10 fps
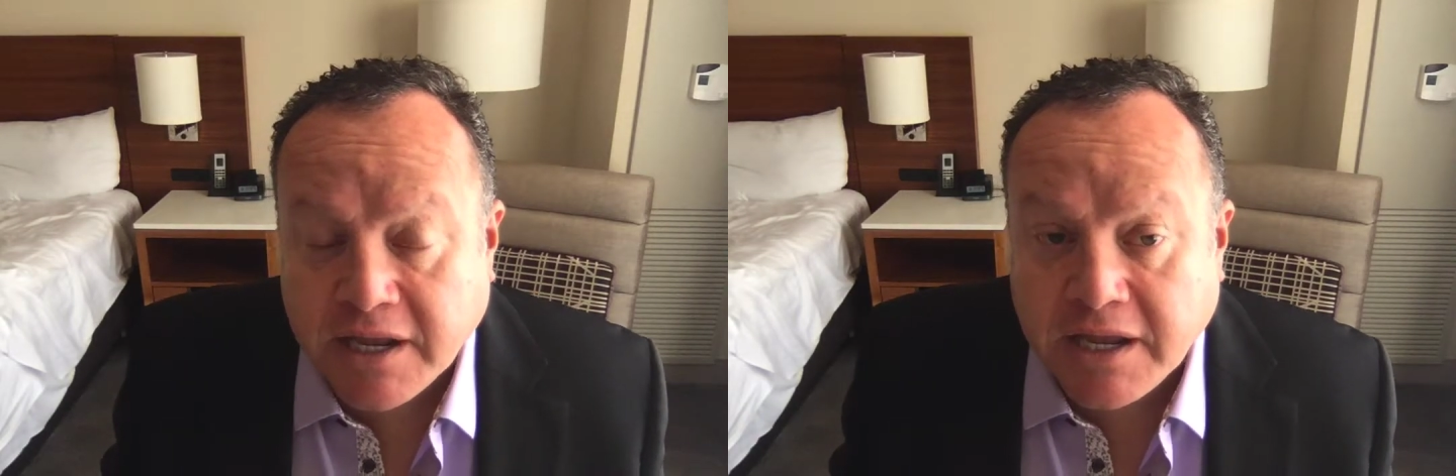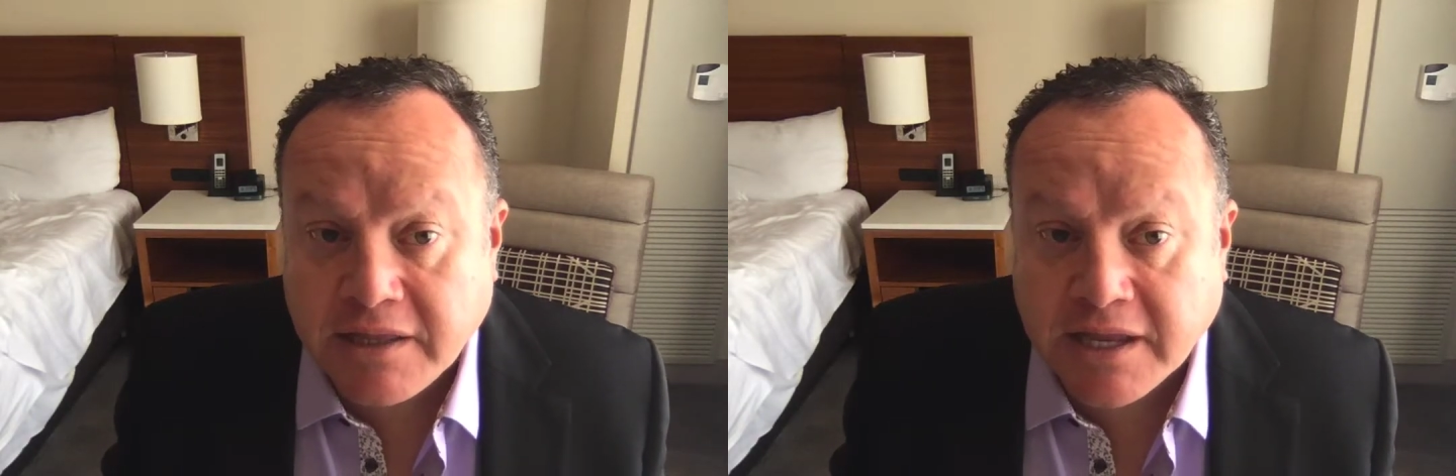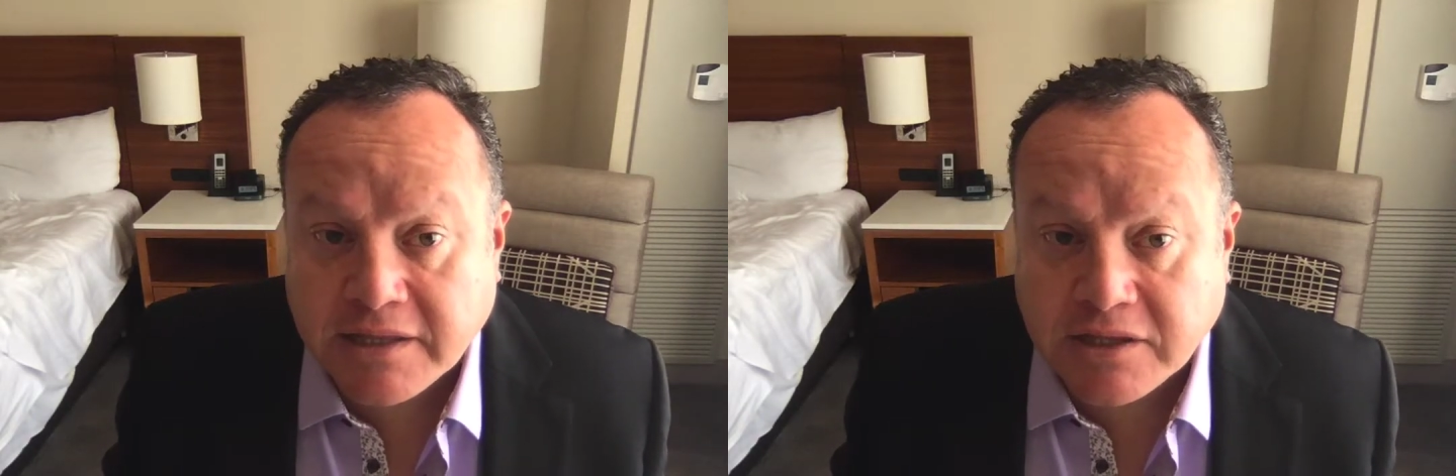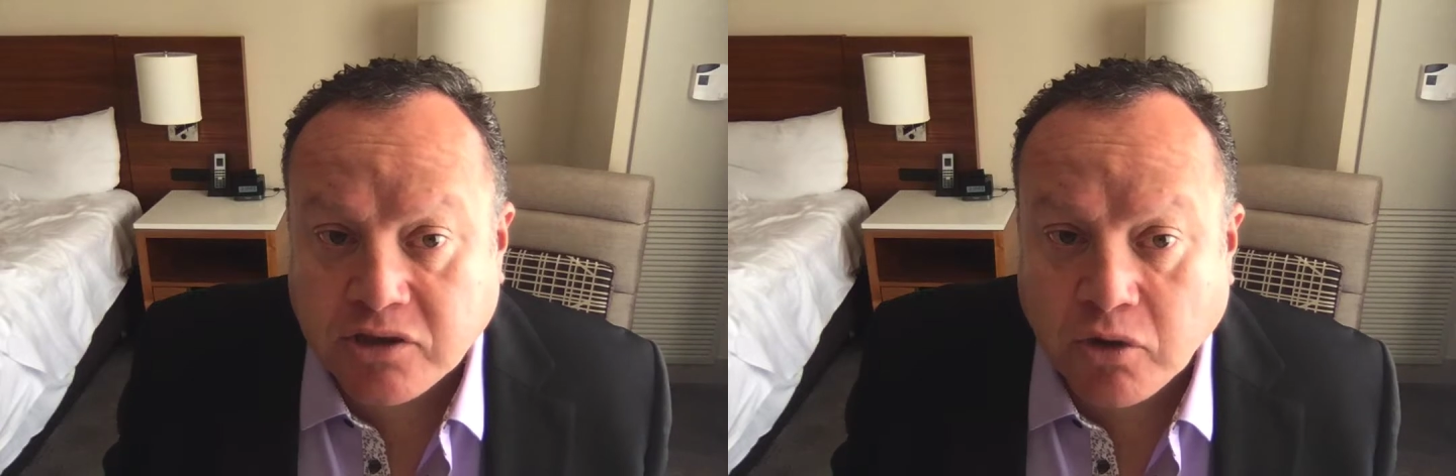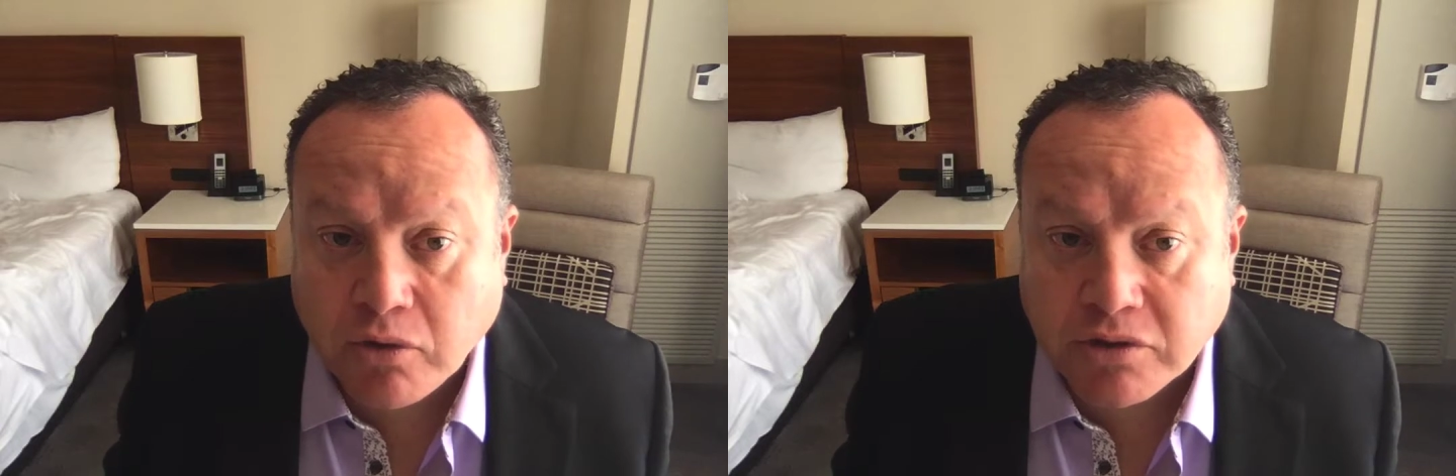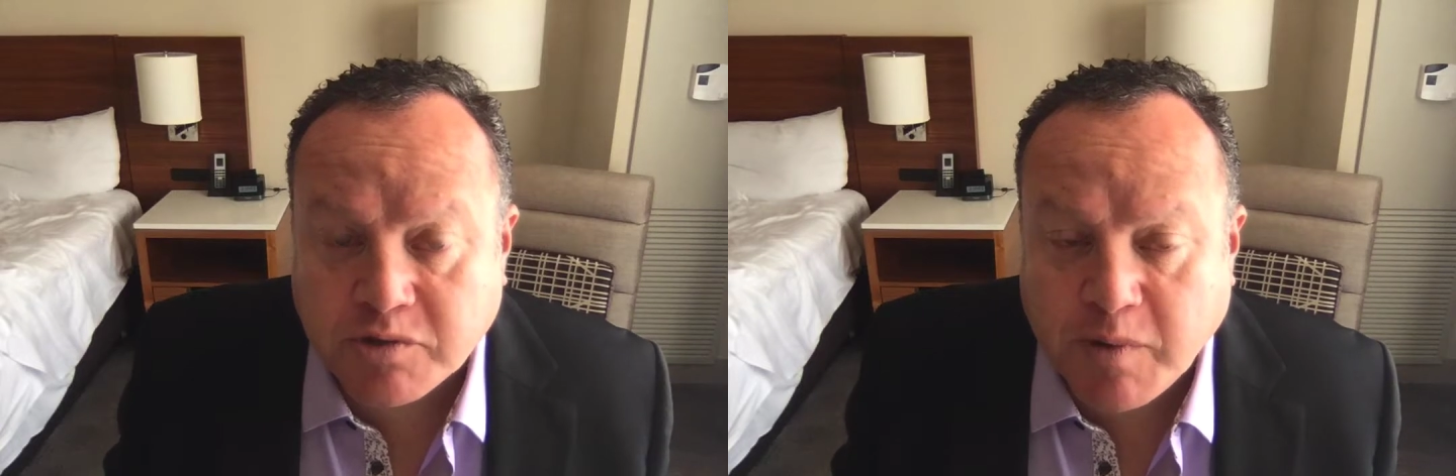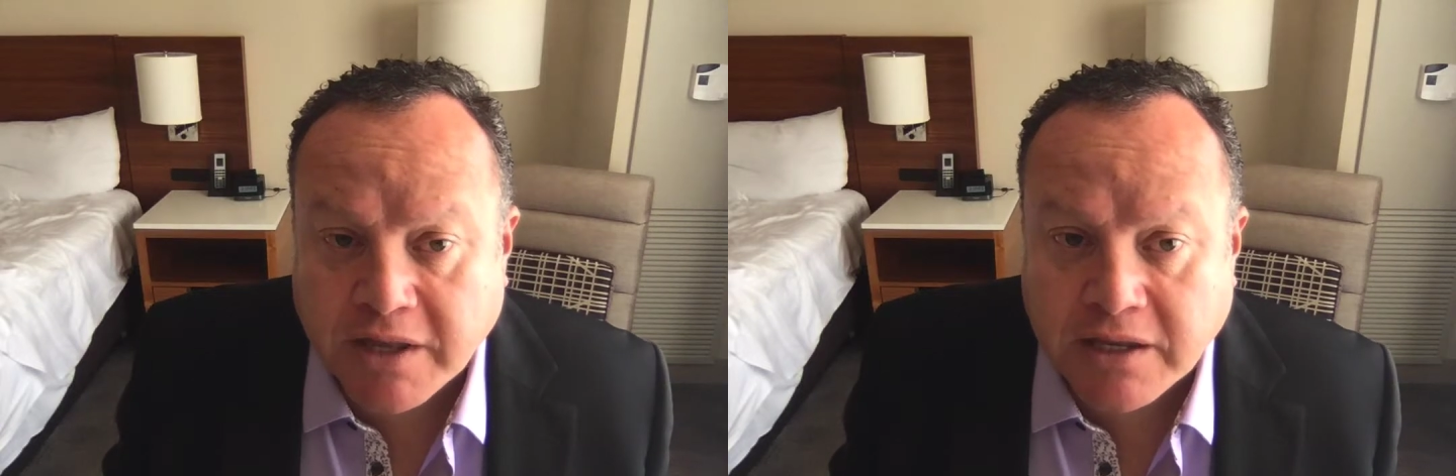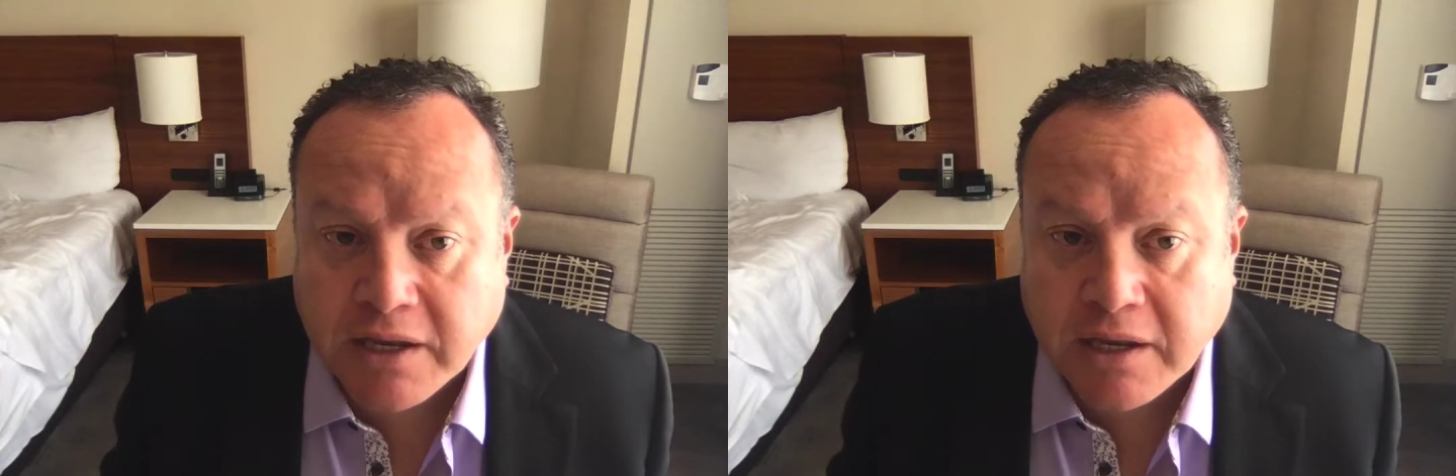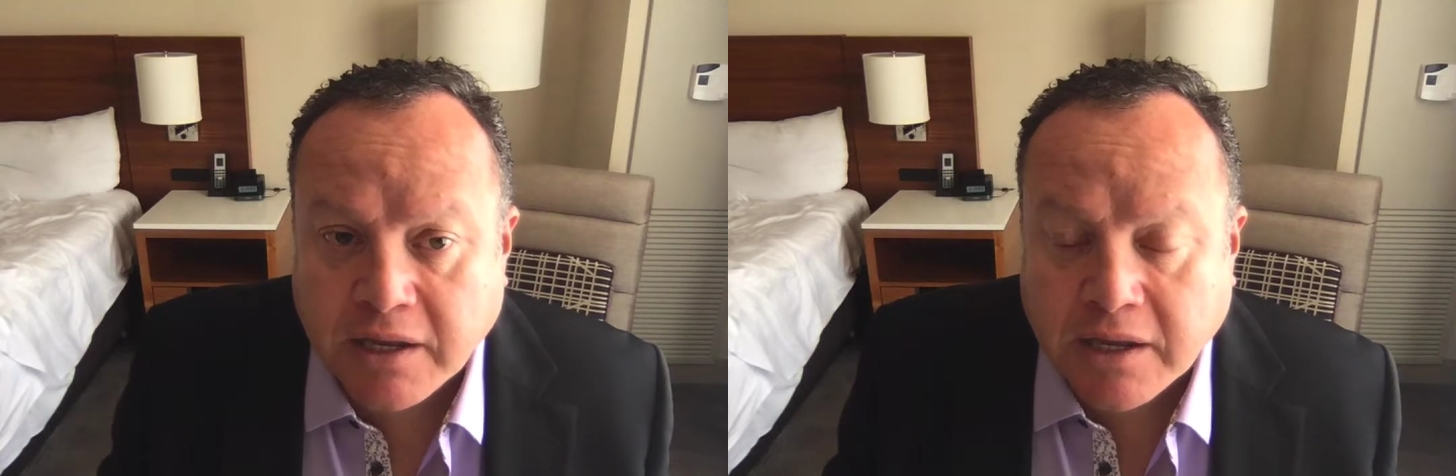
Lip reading: in that the total spending